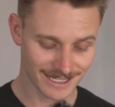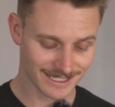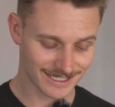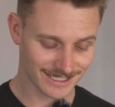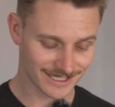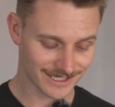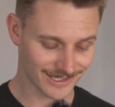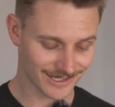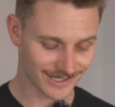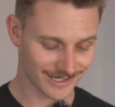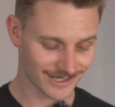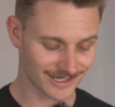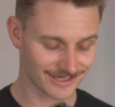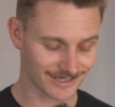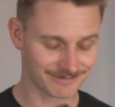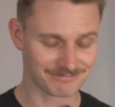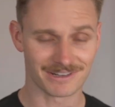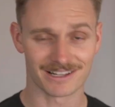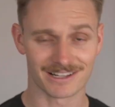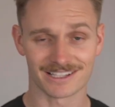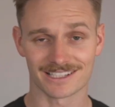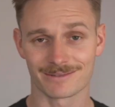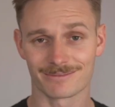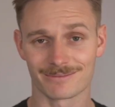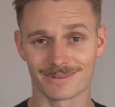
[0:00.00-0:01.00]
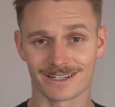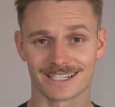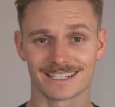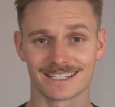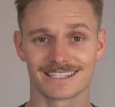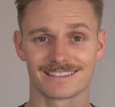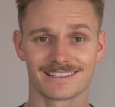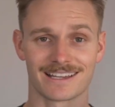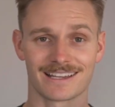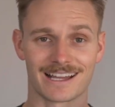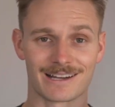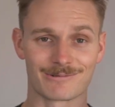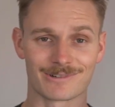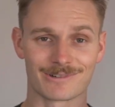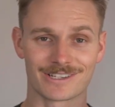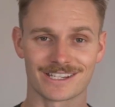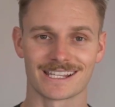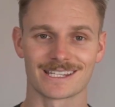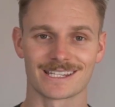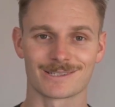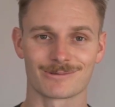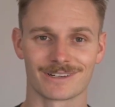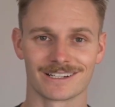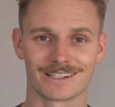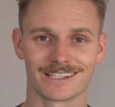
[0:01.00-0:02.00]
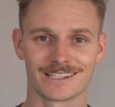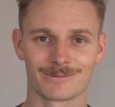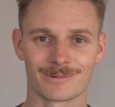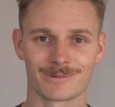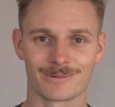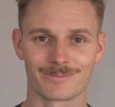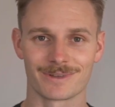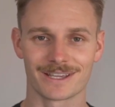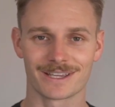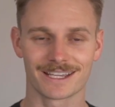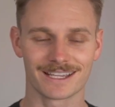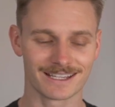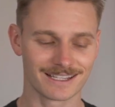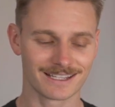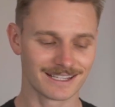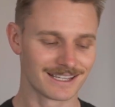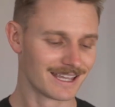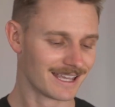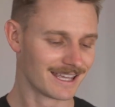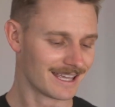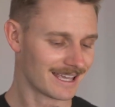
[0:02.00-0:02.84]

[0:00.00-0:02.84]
So ultimately, I wish these were a little bit bigger,